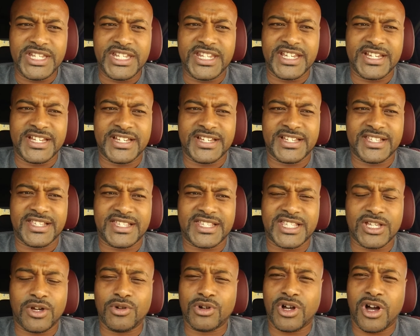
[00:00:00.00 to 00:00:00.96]
the
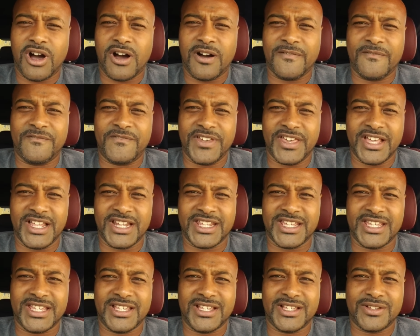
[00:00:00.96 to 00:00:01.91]
so-called
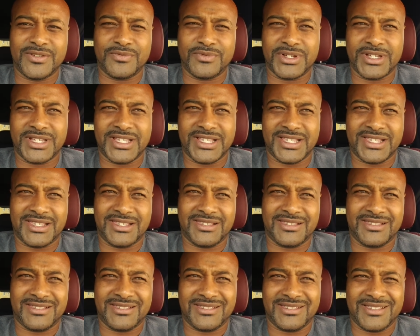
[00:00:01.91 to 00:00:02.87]
villain
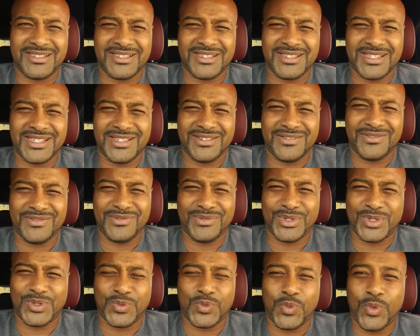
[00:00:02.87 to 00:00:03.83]
was
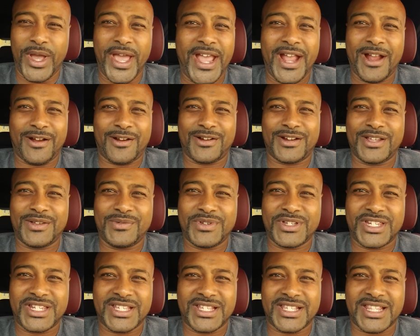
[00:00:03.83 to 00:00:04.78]
was weird. It
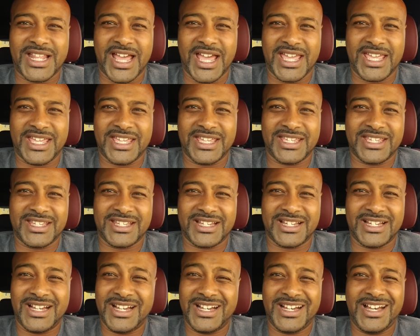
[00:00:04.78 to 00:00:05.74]
was just like,
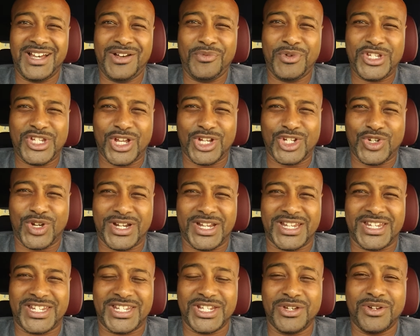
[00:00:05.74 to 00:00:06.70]
huh? What y'all trying
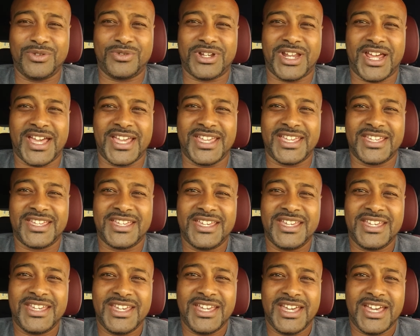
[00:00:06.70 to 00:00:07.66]
to do? Like,
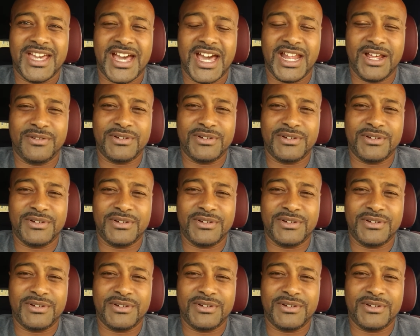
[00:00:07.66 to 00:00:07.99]
I